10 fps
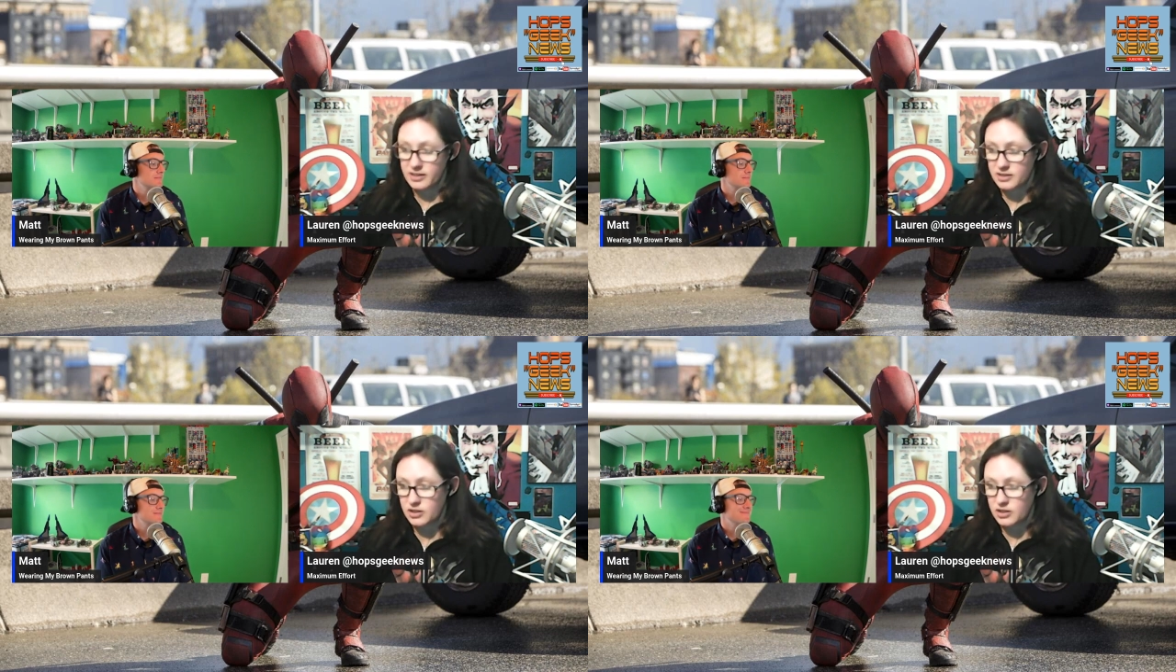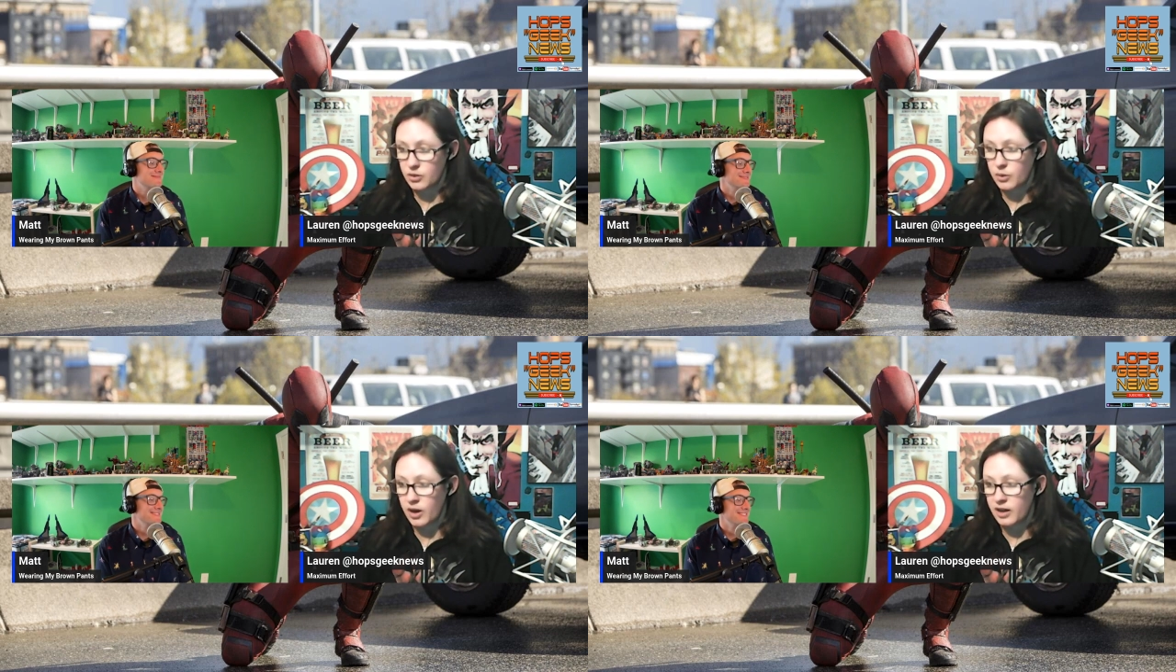So
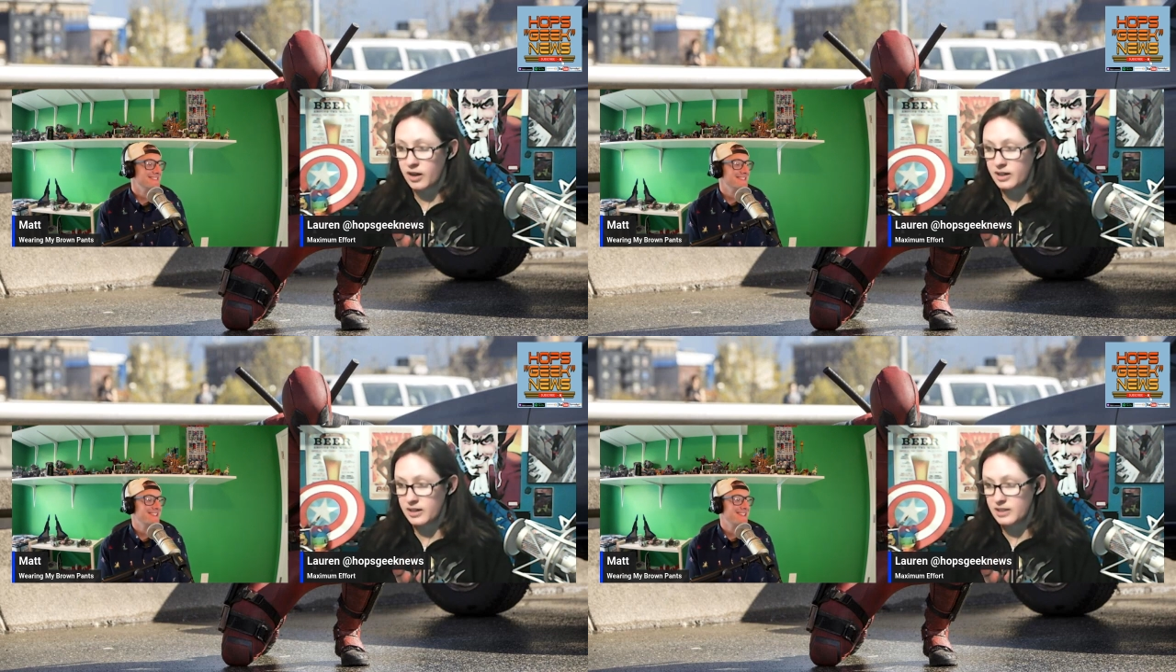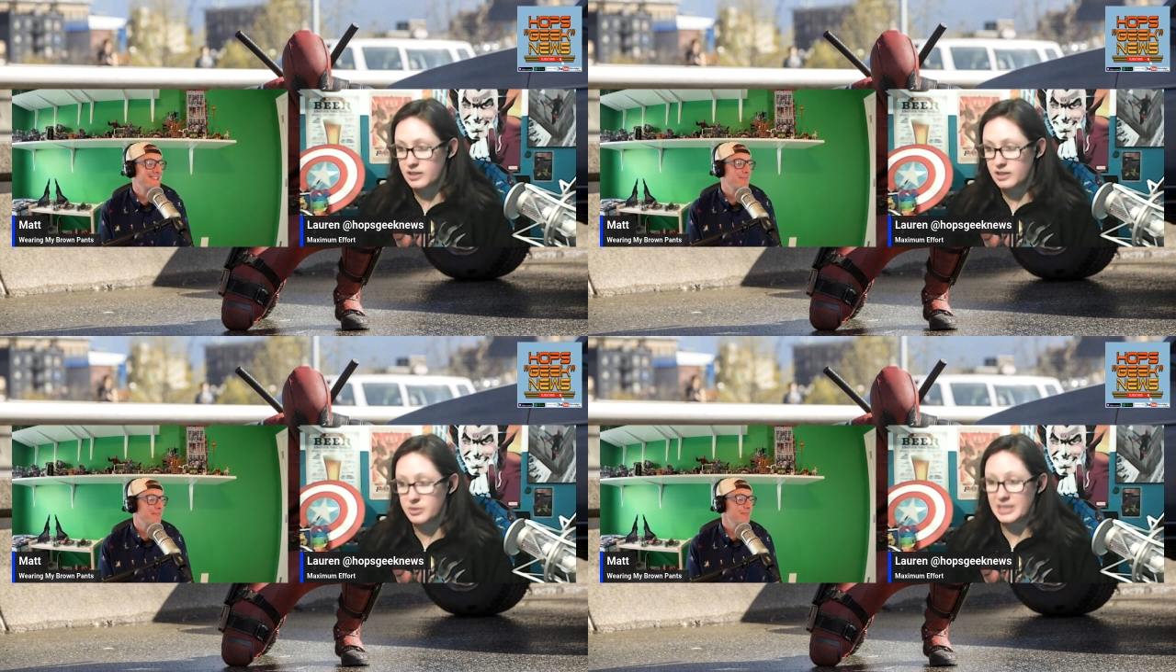uh, he said
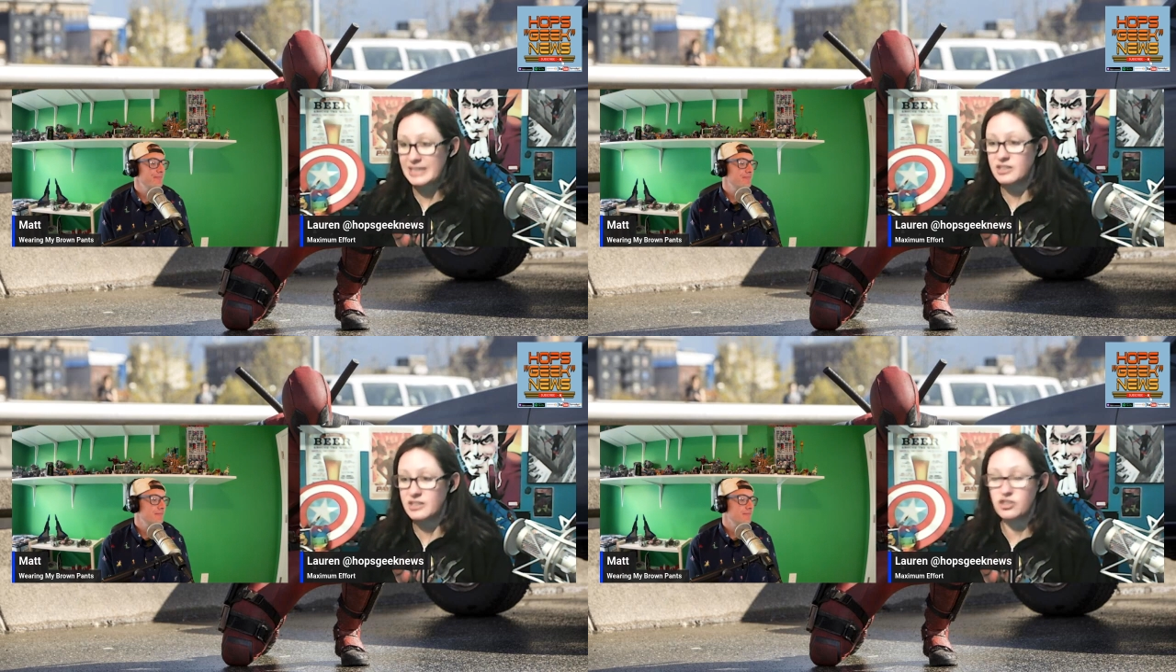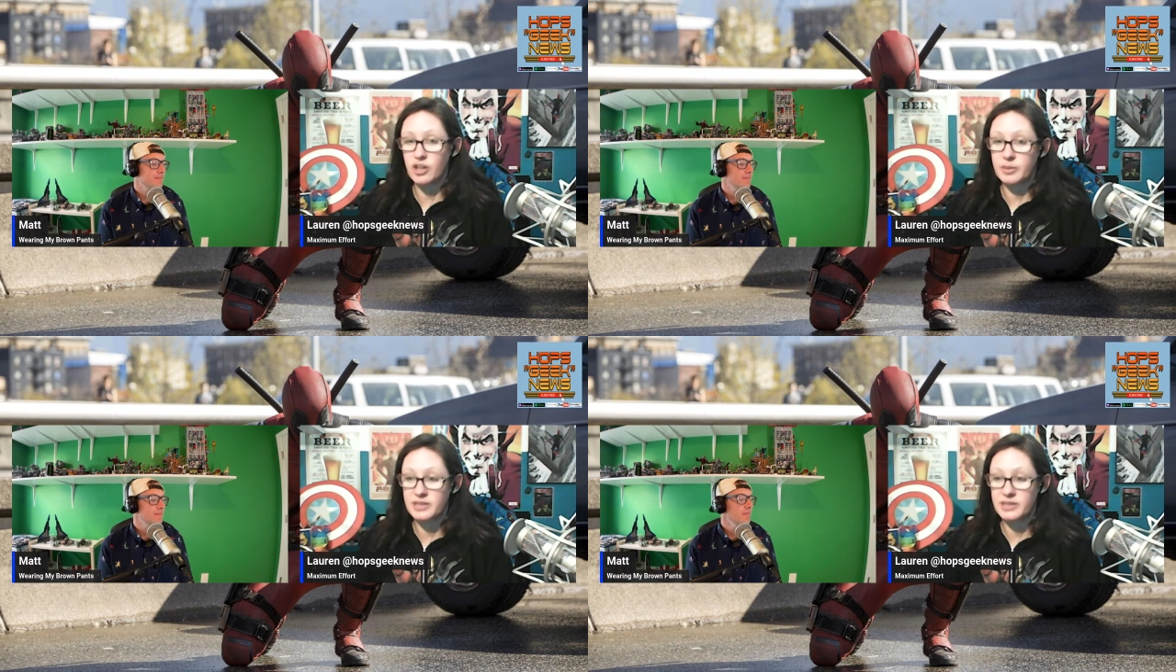it was the easiest
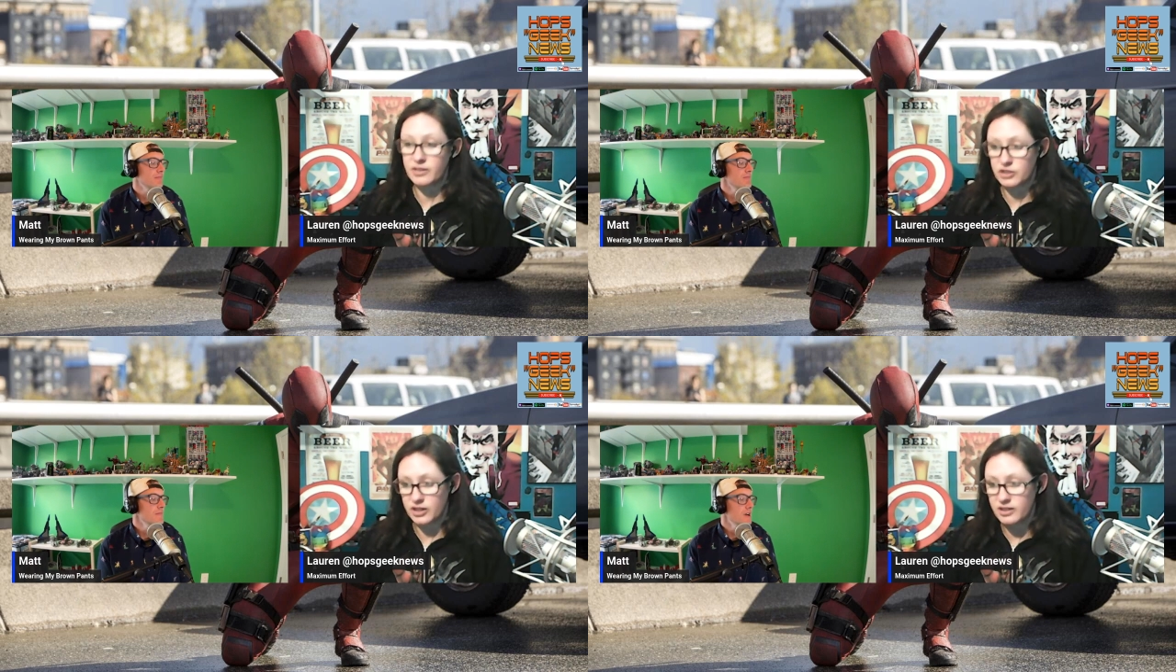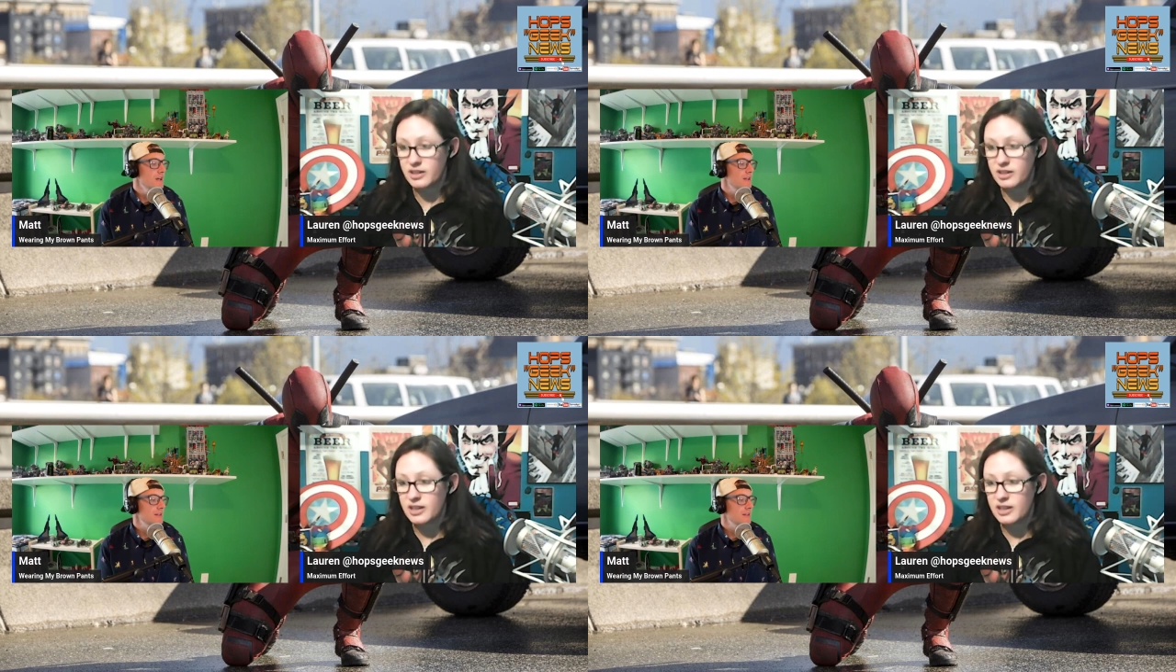job he's ever done.